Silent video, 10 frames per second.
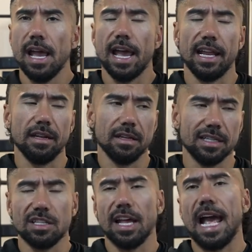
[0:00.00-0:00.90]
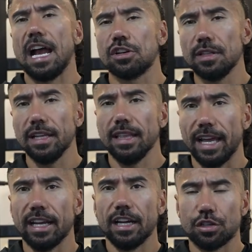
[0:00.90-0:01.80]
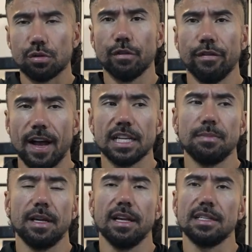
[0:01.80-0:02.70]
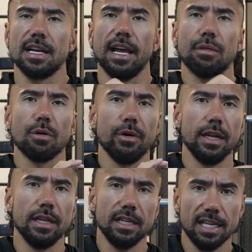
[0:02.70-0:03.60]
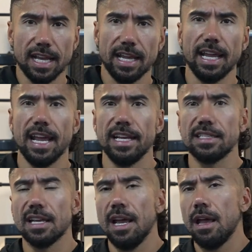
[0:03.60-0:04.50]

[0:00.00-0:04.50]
And it's not actually like a true fast because I throw in EAAs